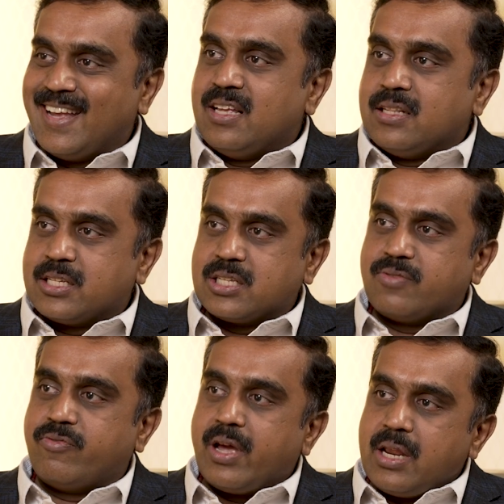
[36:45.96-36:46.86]
This is a
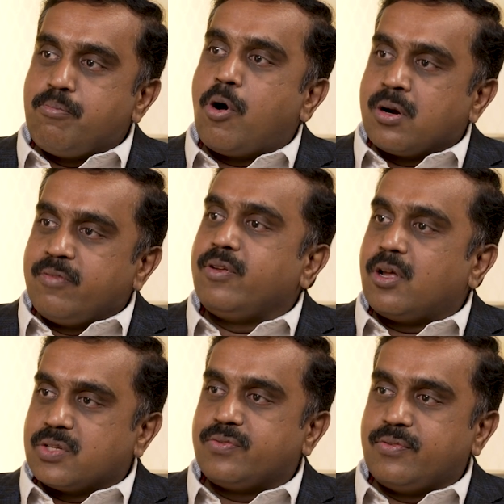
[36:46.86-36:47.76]
very important
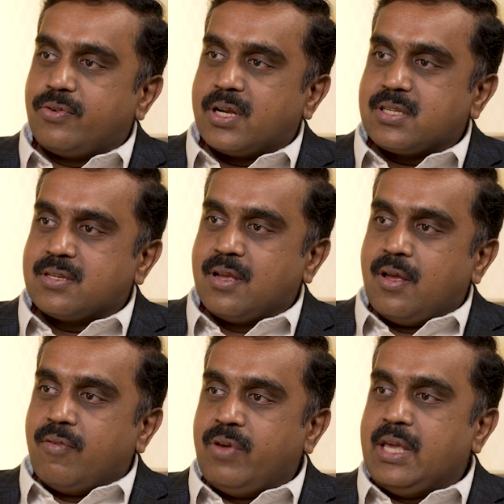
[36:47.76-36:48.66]
philosophy for us.
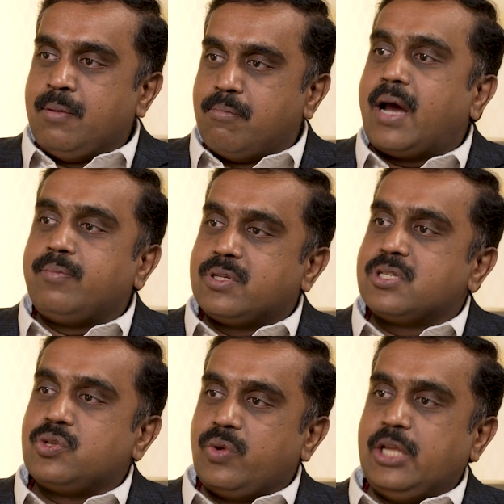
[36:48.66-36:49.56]
We imbibe this
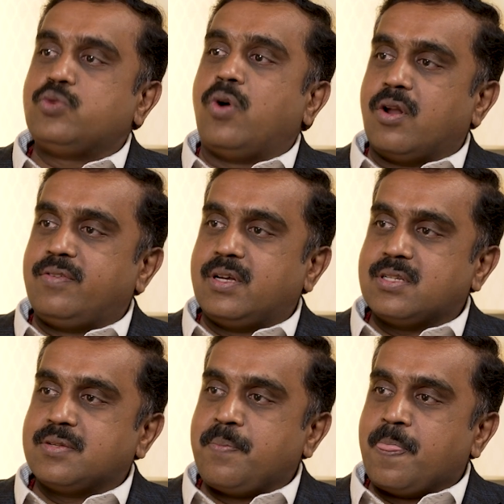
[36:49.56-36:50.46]
into each one of
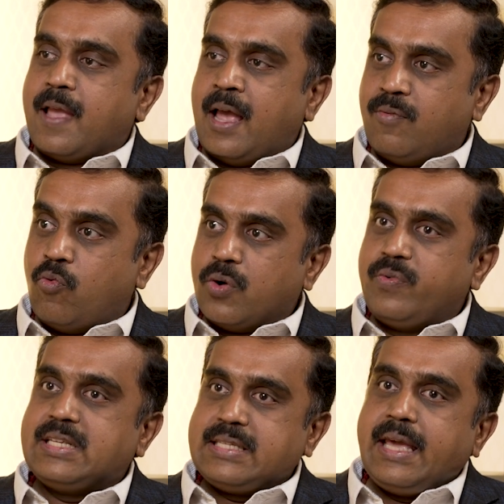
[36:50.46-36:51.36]
us. And what
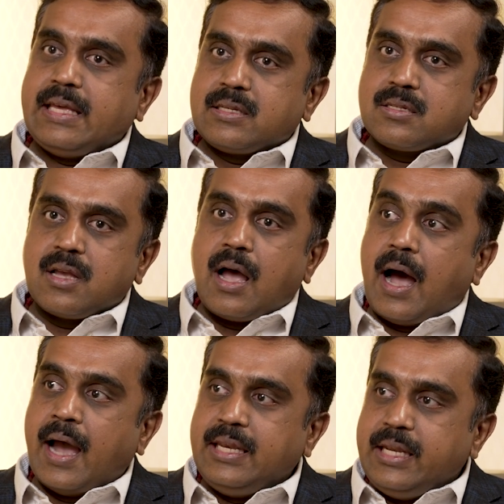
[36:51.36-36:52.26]
we say is,
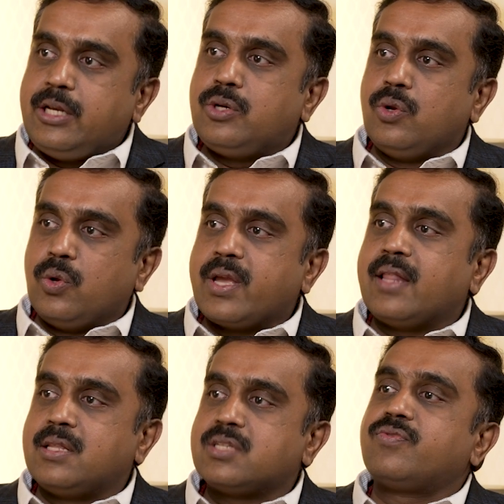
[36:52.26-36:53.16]
I need to look
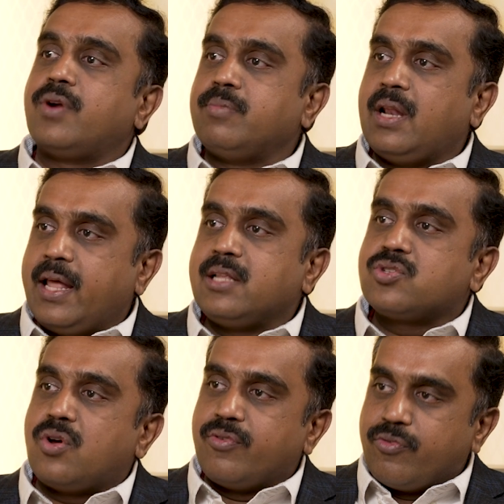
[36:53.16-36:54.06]
at this from the lens
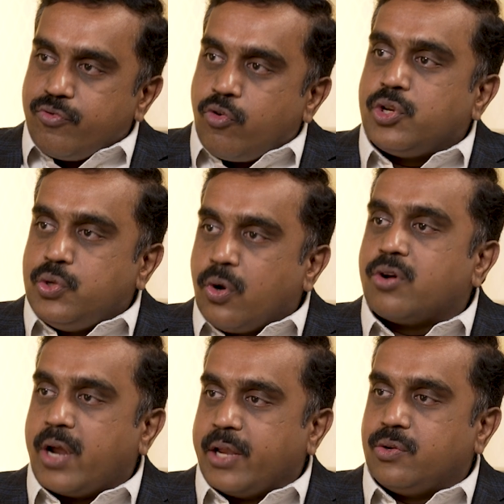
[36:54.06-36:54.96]
of what you are
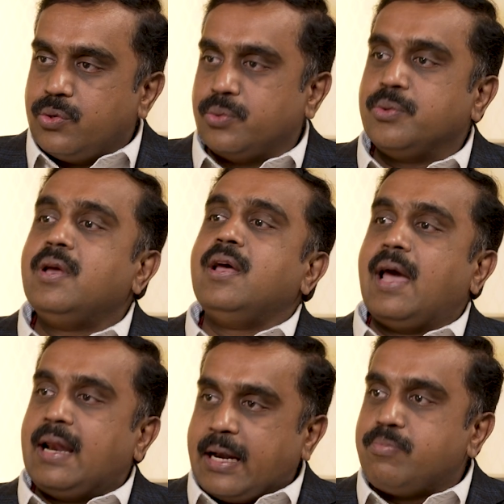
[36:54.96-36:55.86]
trying to do.
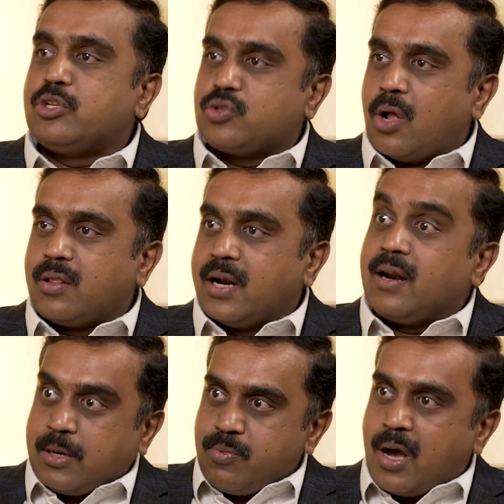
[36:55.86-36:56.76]
And let me solve that.
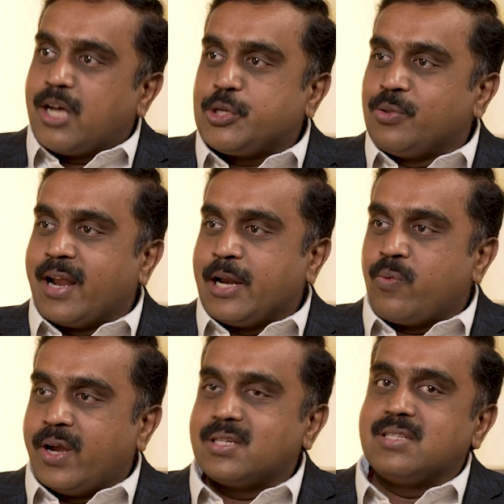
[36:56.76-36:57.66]
Let me ask you the right
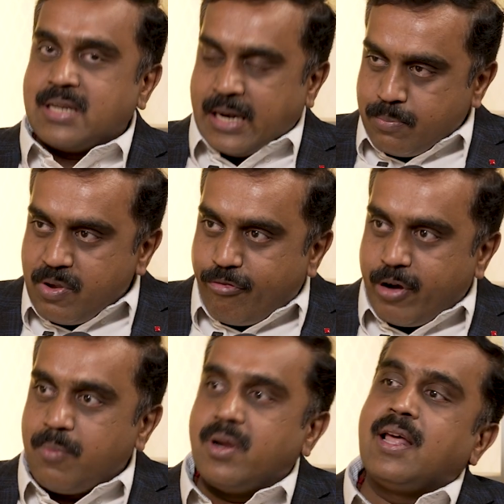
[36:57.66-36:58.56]
questions, and let me
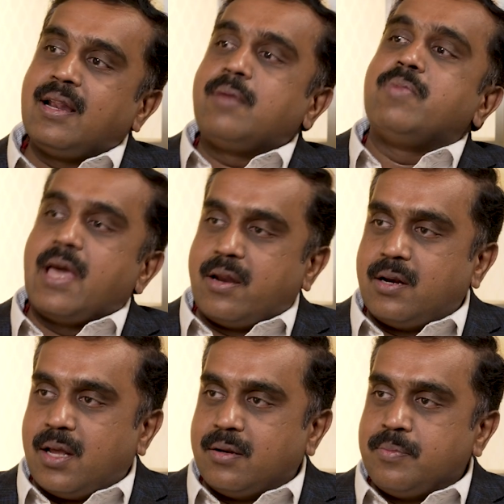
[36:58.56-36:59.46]
frame it, and let me get it
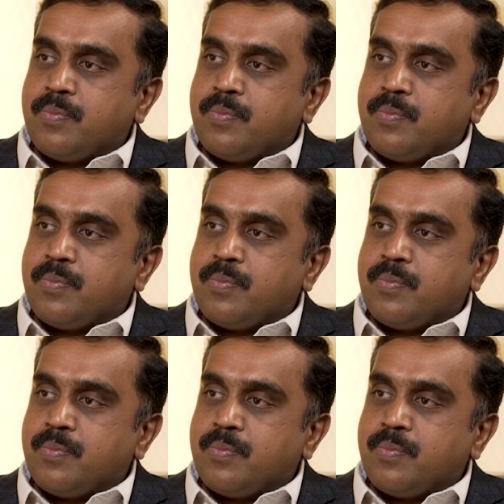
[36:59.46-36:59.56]
done.